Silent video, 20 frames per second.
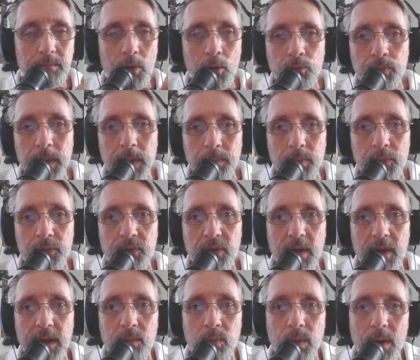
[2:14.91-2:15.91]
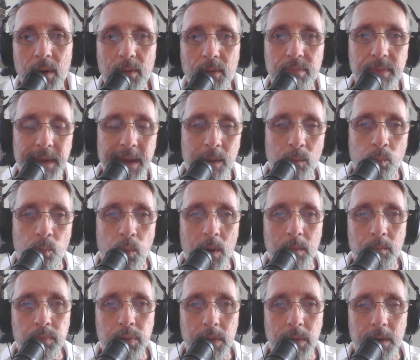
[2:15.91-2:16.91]
most people say, well, they had
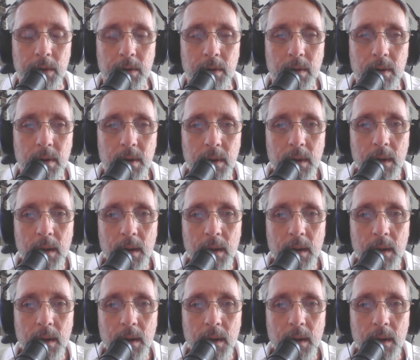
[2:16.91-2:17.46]
one player.